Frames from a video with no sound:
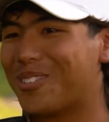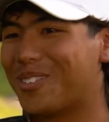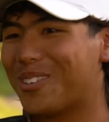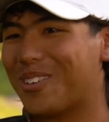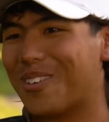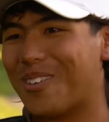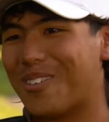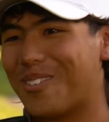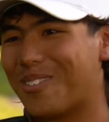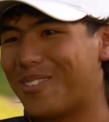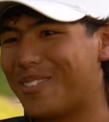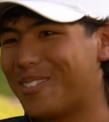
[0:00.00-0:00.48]

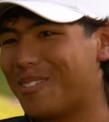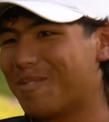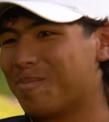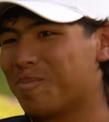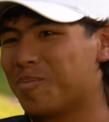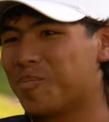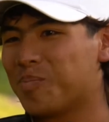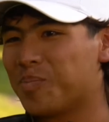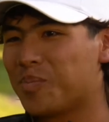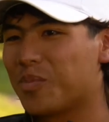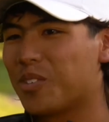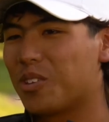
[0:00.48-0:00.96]
So
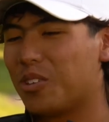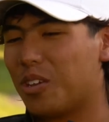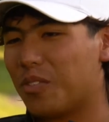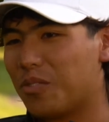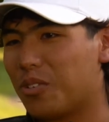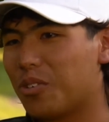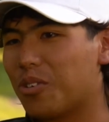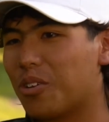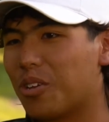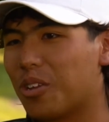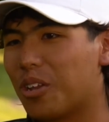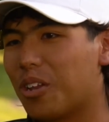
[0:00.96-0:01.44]
you have
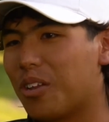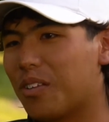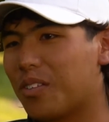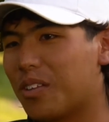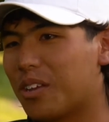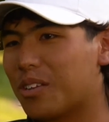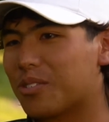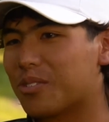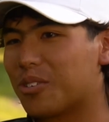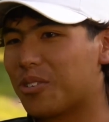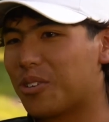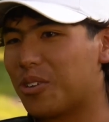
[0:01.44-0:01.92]
to do a lot of
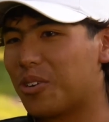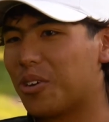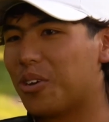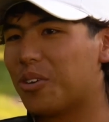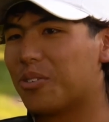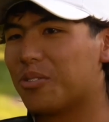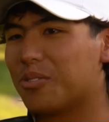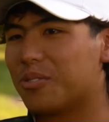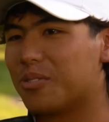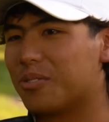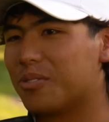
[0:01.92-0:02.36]
things on your own.